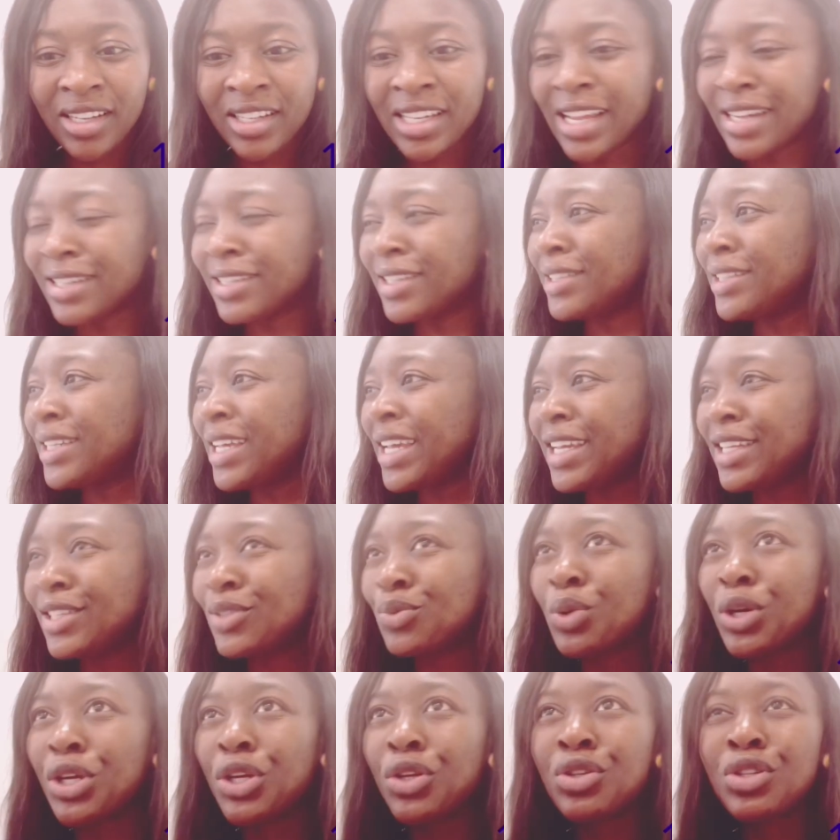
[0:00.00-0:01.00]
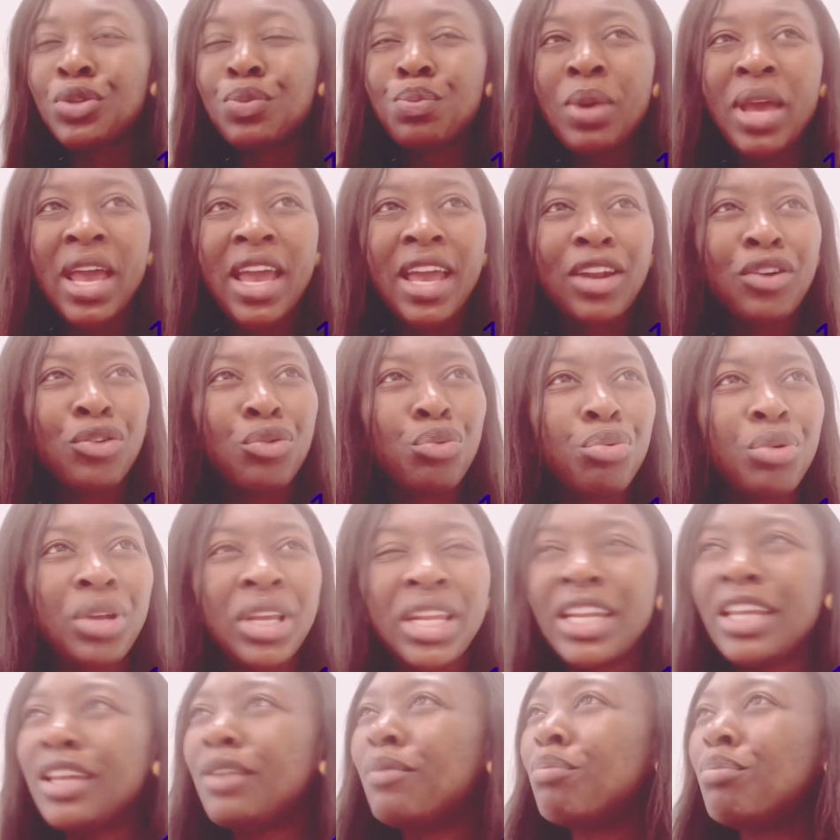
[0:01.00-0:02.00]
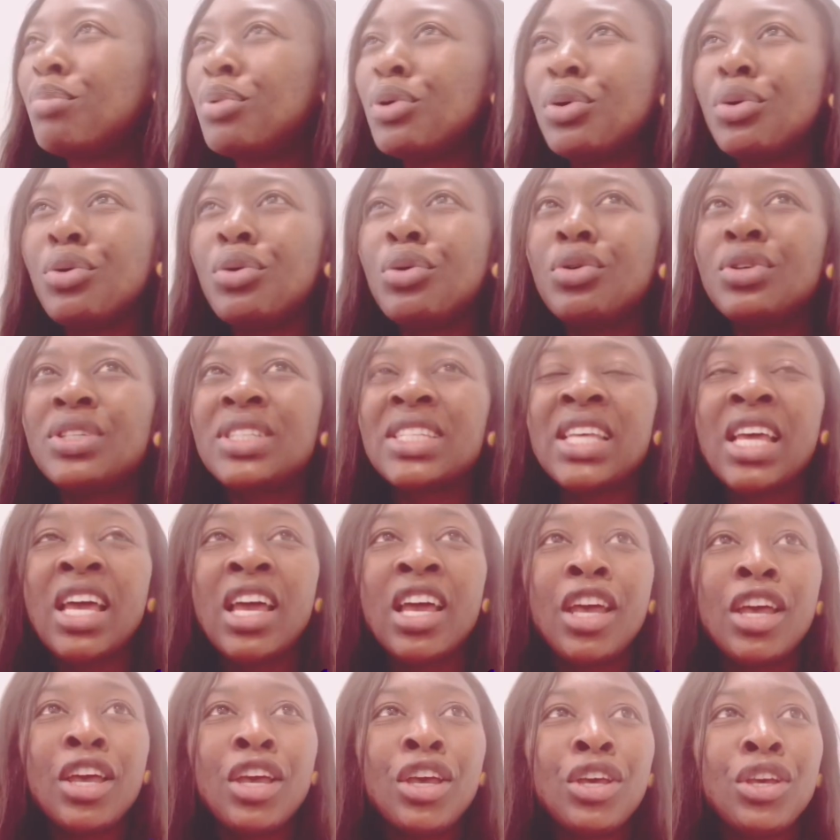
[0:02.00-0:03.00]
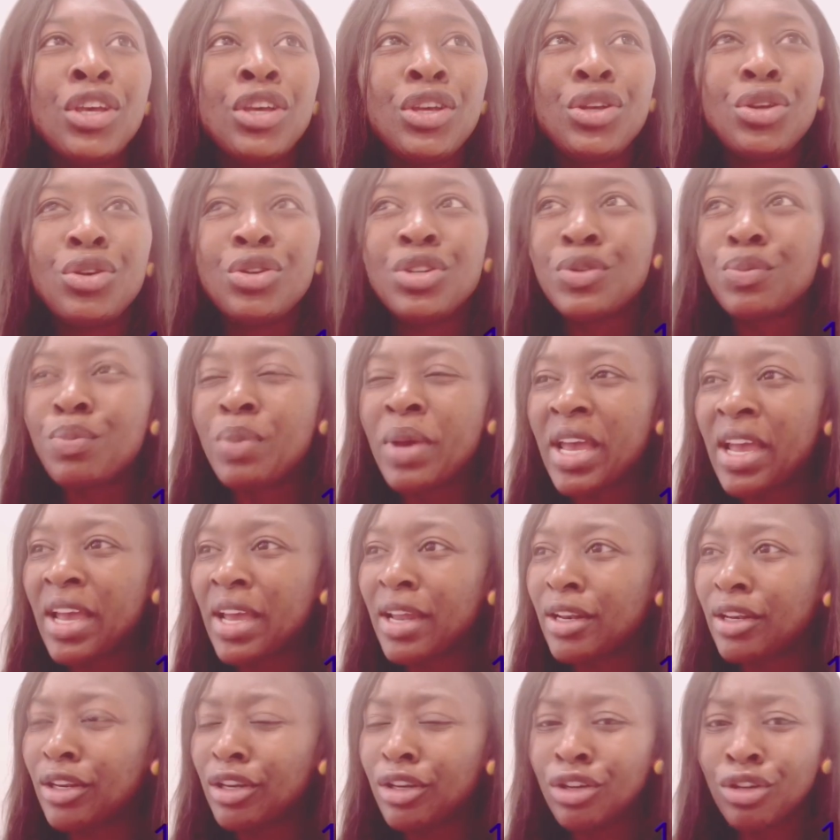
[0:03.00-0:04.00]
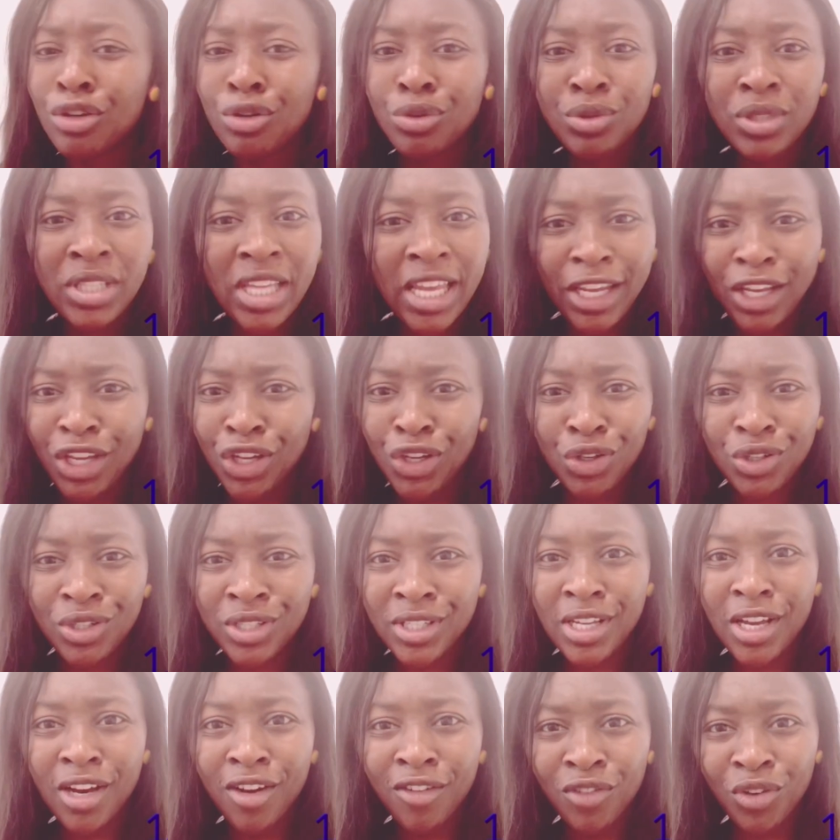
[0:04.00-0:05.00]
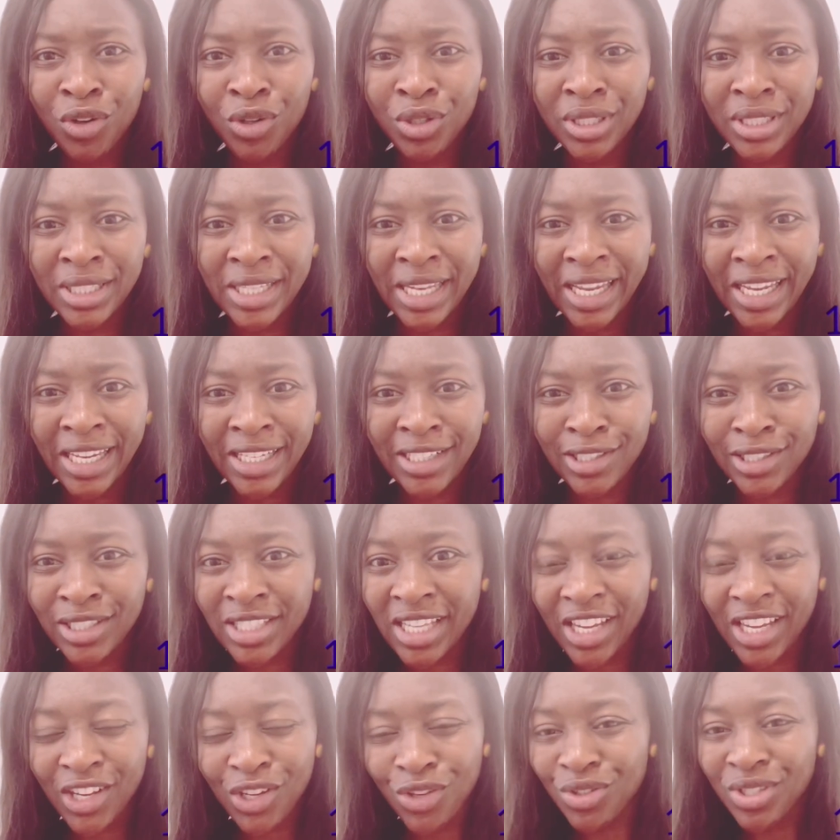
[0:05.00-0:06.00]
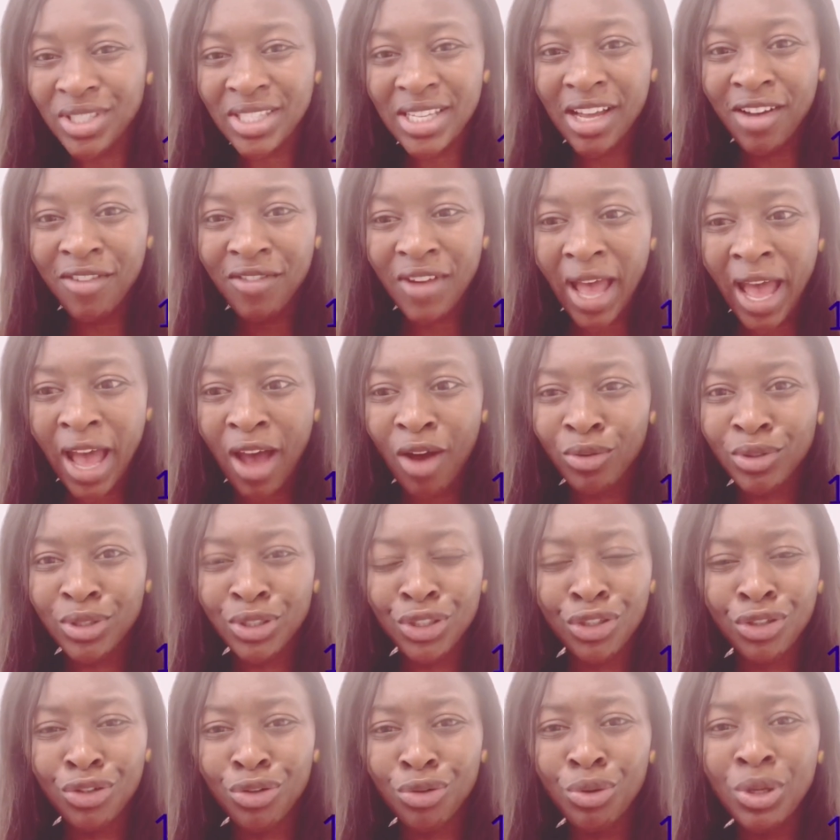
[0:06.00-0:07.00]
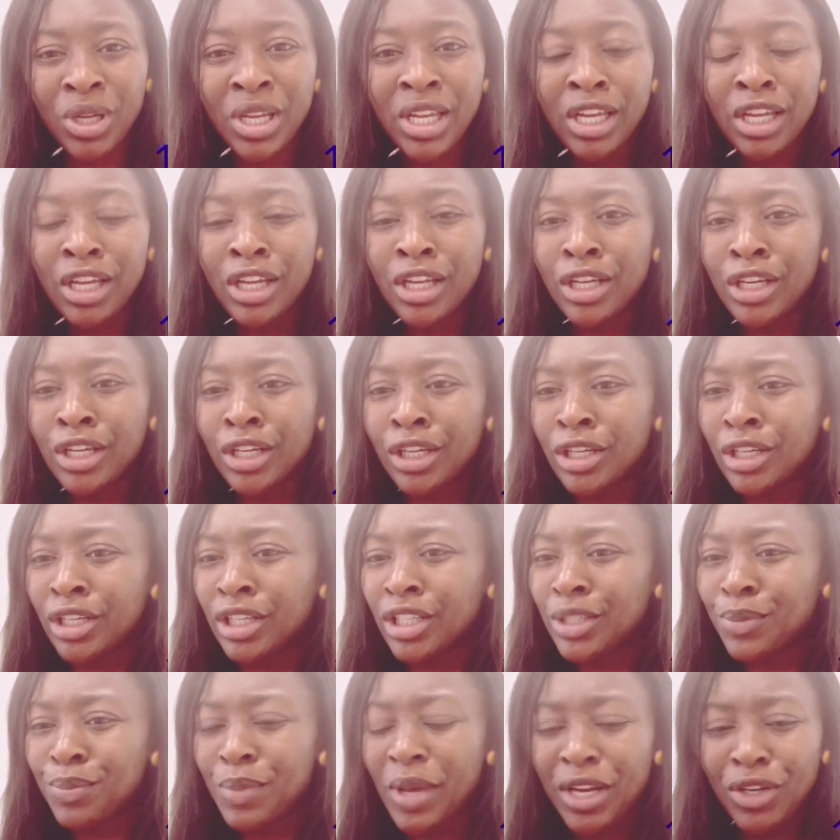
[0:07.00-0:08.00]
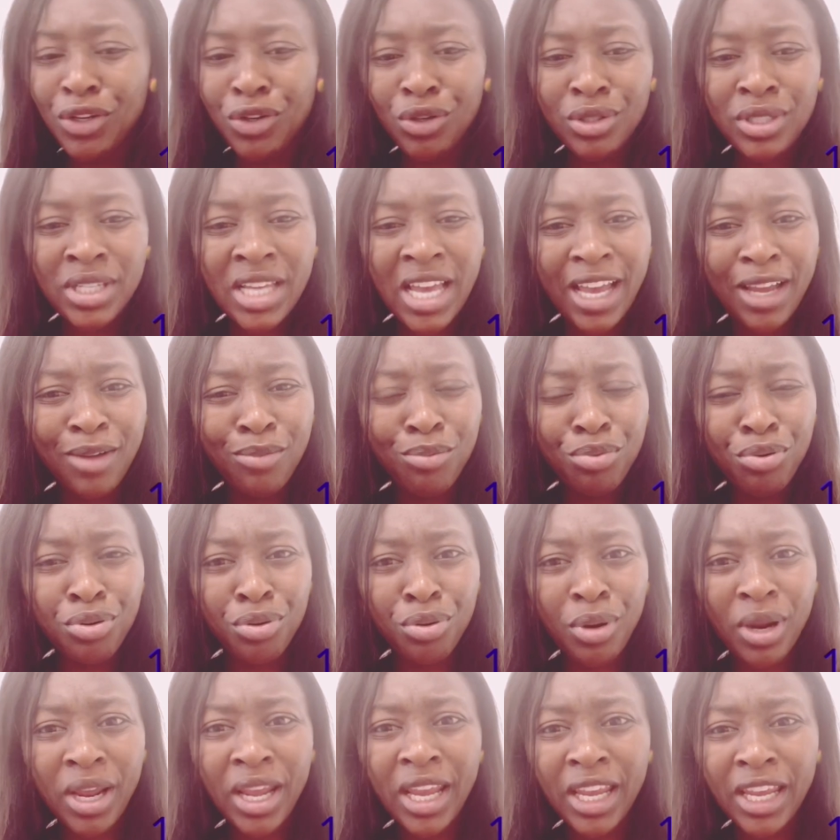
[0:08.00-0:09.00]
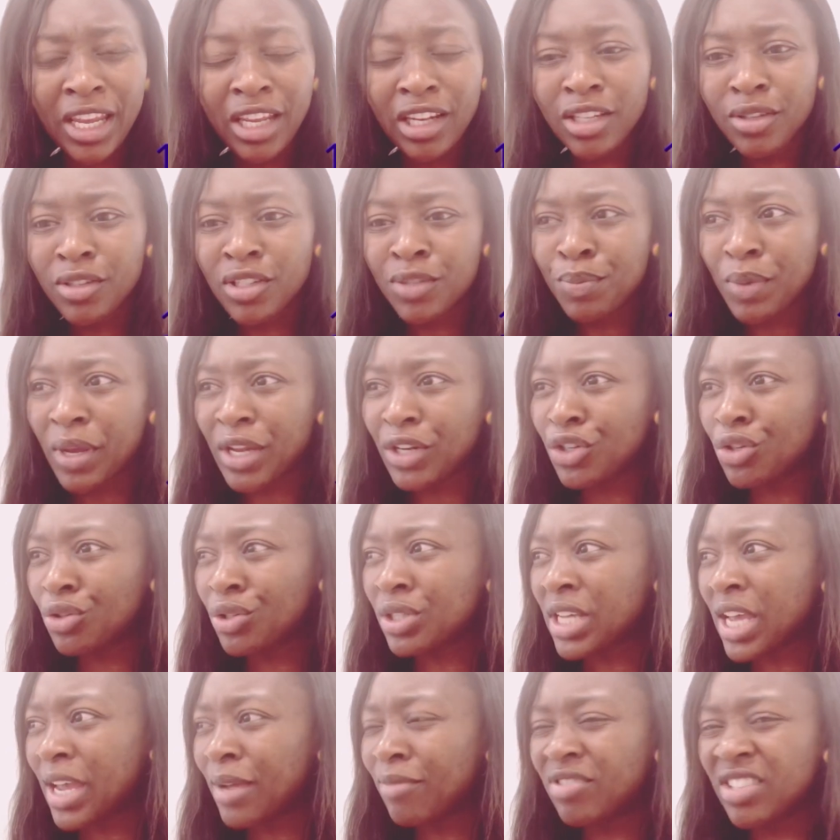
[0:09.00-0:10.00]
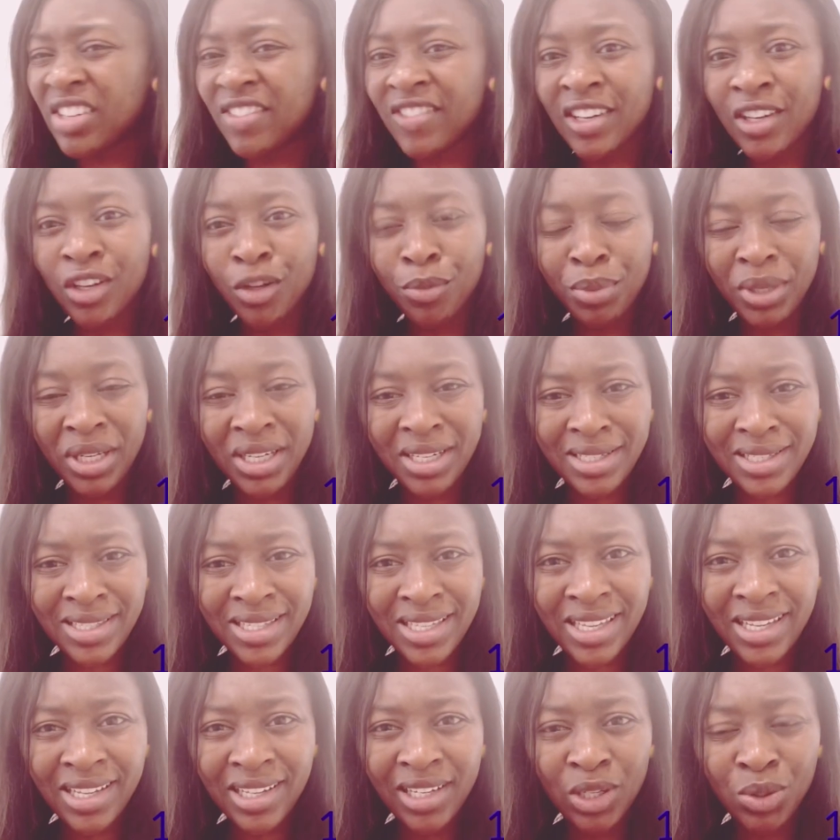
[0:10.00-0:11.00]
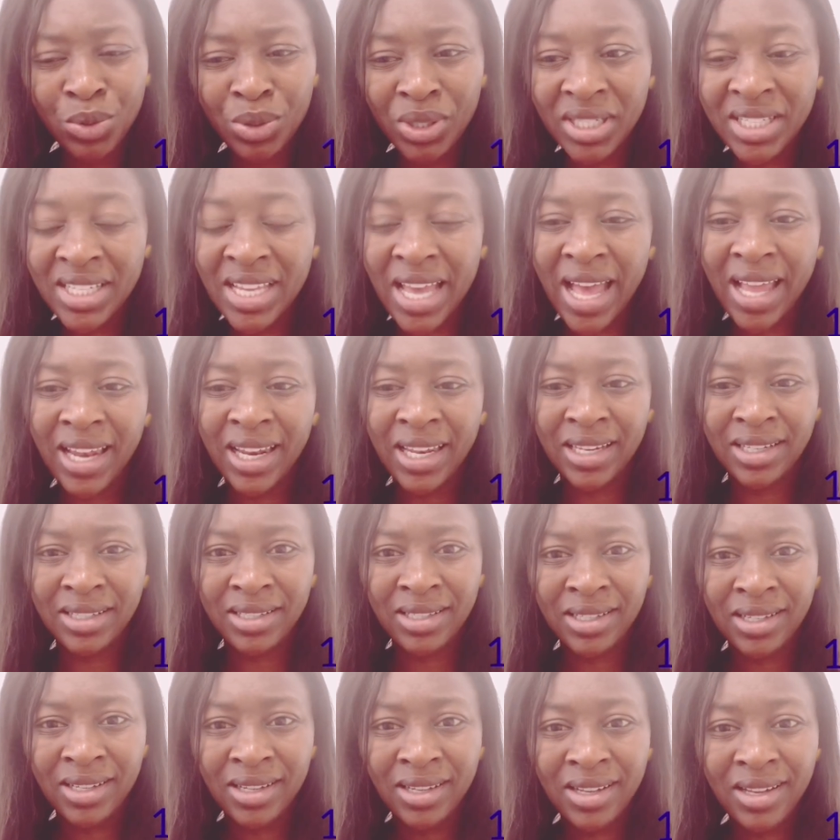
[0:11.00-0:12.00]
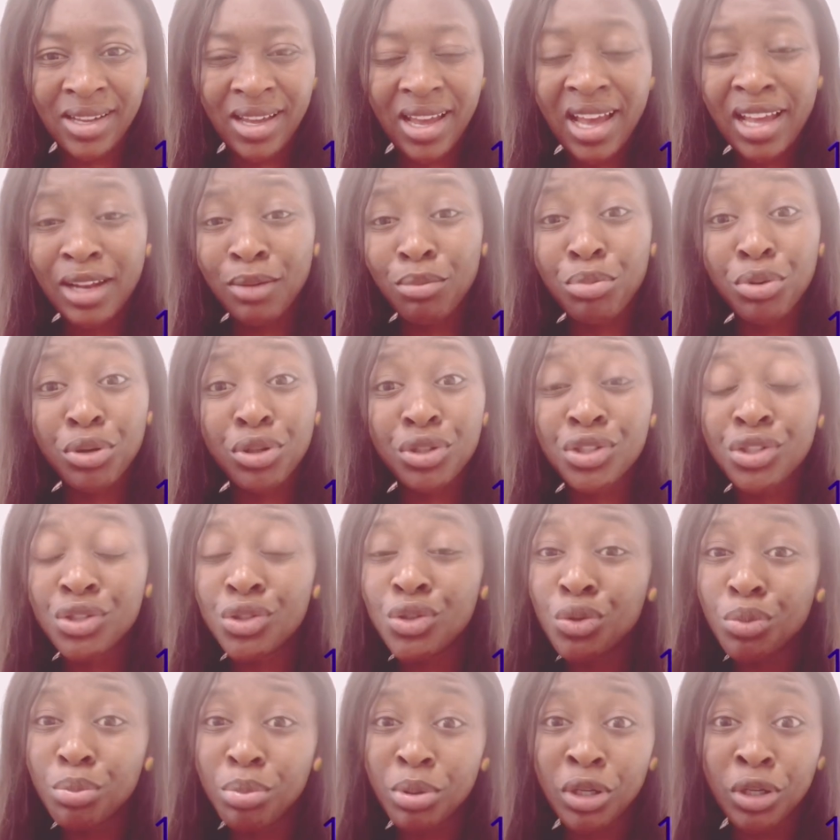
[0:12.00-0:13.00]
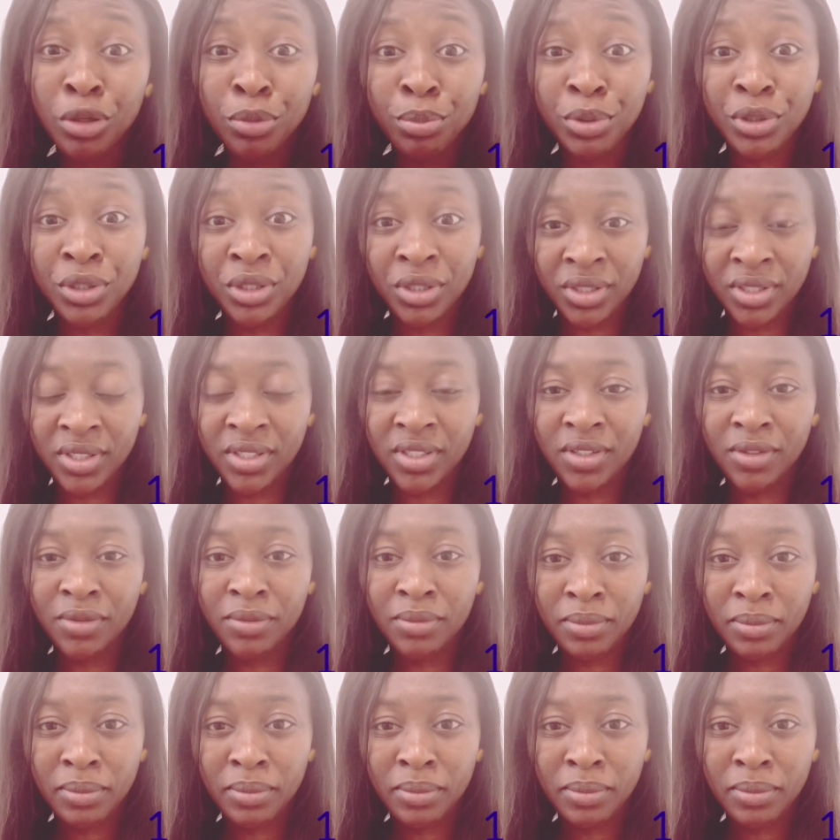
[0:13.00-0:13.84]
There are the days where you spend reading books, you spend, taking yourself on dates. Take yourself out, spend your time praying, spend your time developing a skill or a talent, and pursue purpose.